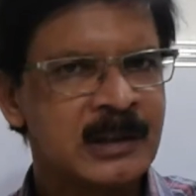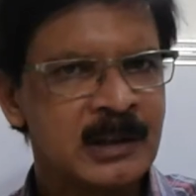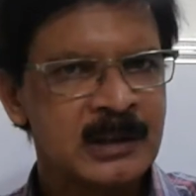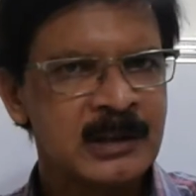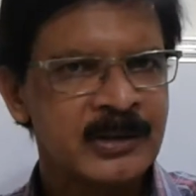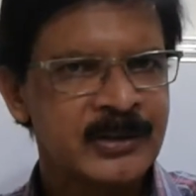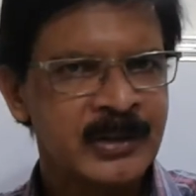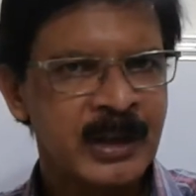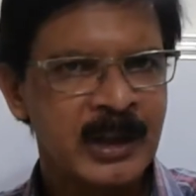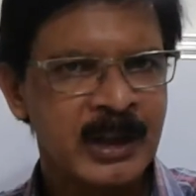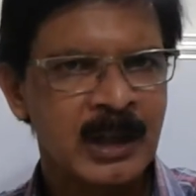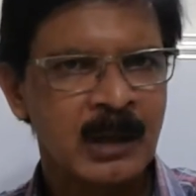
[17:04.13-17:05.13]
girl is
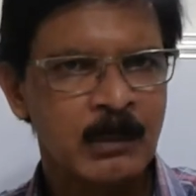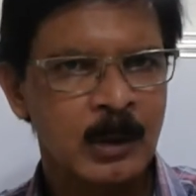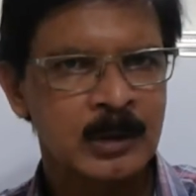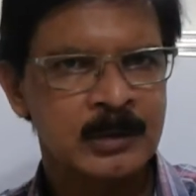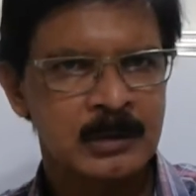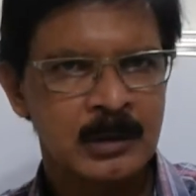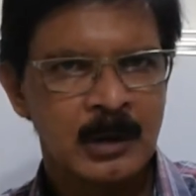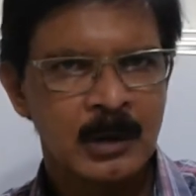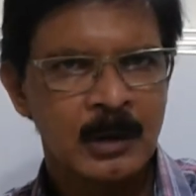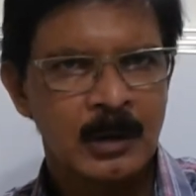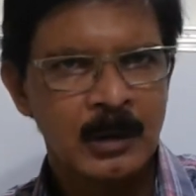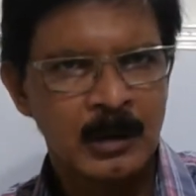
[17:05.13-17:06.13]
saying about
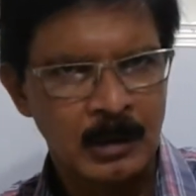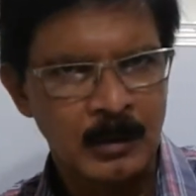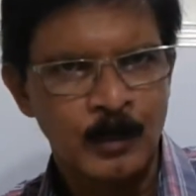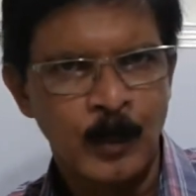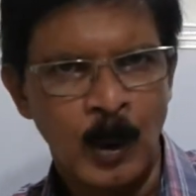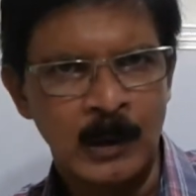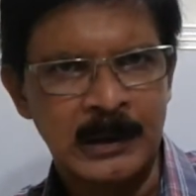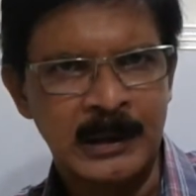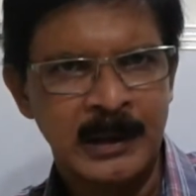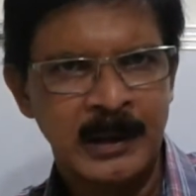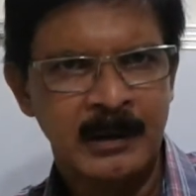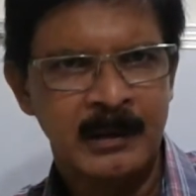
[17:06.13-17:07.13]

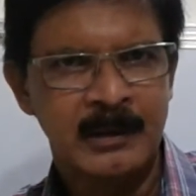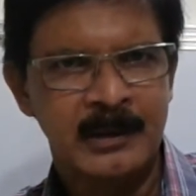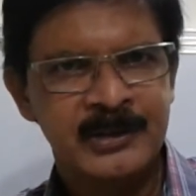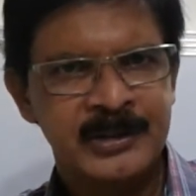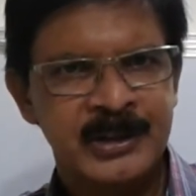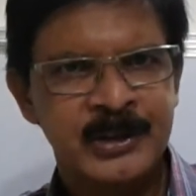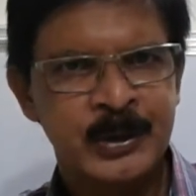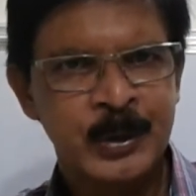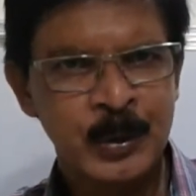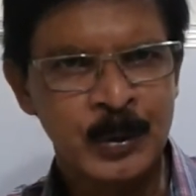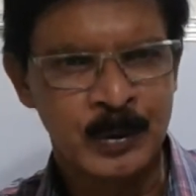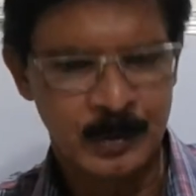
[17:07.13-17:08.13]
Polly. Is it
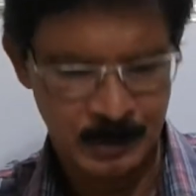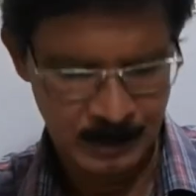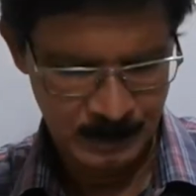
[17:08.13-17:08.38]
true?